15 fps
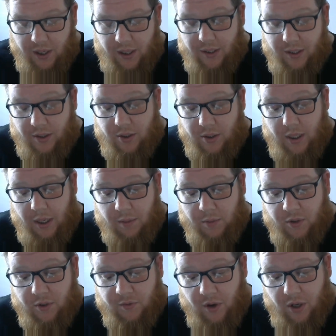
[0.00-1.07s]
I just
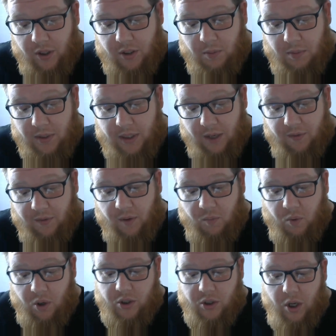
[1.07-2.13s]
thought to myself, I've
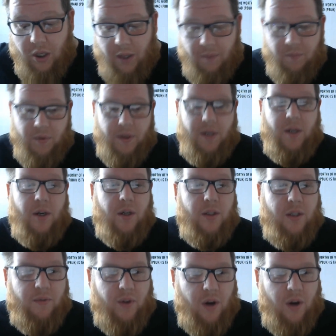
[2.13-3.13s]
watched all them videos.